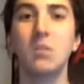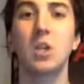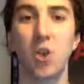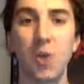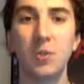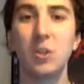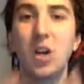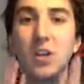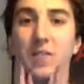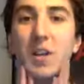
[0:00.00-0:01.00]
So hopefully we're
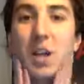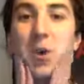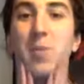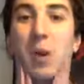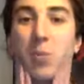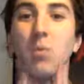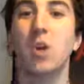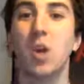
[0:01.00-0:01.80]
starting to feel a little bit